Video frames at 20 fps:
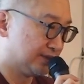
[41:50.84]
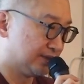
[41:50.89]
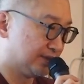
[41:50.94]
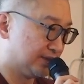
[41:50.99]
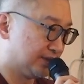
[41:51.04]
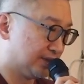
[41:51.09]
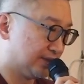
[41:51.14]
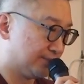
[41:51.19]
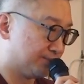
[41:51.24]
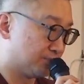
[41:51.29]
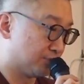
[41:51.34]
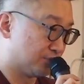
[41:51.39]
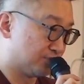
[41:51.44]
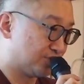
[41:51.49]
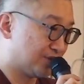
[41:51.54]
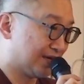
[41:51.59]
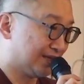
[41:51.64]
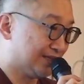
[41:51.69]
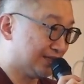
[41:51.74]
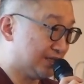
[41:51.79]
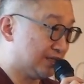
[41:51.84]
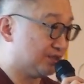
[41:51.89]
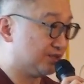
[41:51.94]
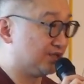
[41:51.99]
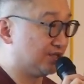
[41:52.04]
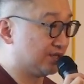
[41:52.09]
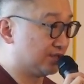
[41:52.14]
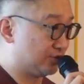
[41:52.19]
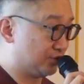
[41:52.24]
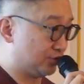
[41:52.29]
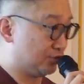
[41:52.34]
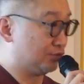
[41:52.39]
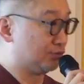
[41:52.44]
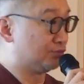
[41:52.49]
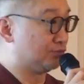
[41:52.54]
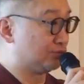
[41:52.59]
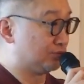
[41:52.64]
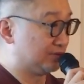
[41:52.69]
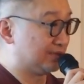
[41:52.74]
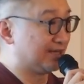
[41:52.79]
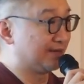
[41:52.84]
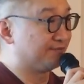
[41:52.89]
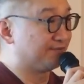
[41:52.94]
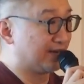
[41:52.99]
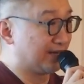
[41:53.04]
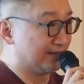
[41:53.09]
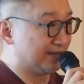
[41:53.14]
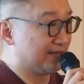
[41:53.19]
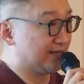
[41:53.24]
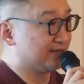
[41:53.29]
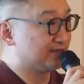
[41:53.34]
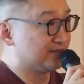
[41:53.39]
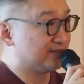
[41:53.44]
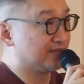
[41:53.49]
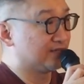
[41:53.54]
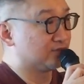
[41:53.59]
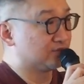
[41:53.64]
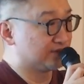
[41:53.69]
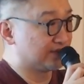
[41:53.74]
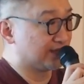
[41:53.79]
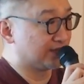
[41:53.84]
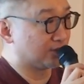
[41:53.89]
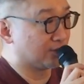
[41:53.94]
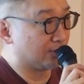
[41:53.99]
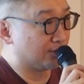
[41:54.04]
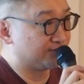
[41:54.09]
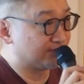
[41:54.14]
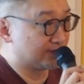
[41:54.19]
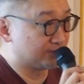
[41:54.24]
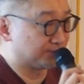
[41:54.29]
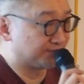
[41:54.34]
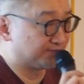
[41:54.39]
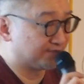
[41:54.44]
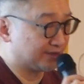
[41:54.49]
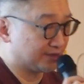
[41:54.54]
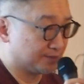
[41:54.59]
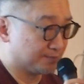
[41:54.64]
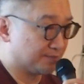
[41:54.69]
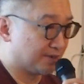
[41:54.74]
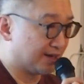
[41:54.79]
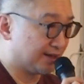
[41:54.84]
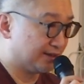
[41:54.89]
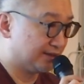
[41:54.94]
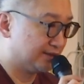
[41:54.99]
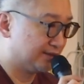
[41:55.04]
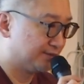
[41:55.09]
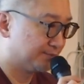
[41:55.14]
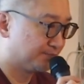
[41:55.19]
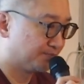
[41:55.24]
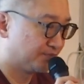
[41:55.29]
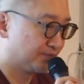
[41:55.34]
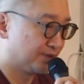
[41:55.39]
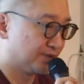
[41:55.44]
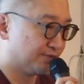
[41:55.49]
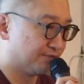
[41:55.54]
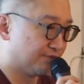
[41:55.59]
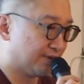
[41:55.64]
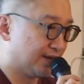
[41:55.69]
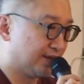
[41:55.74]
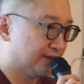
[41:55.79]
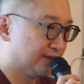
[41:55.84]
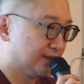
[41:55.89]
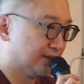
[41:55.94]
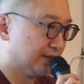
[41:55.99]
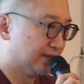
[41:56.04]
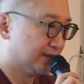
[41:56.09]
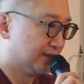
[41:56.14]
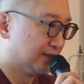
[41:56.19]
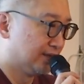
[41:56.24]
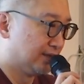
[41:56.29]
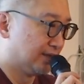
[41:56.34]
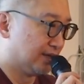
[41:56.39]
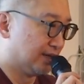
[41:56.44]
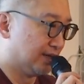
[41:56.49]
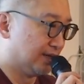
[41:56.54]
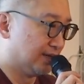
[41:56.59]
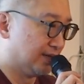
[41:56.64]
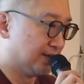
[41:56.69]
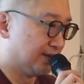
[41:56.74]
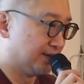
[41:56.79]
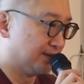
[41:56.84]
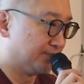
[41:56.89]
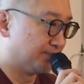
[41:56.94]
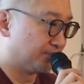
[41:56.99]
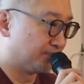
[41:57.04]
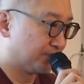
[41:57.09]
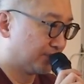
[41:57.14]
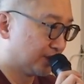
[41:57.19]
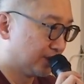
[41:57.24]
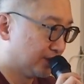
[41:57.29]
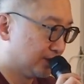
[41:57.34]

the project easier to get finance and to take off and to find buyer, right? Um,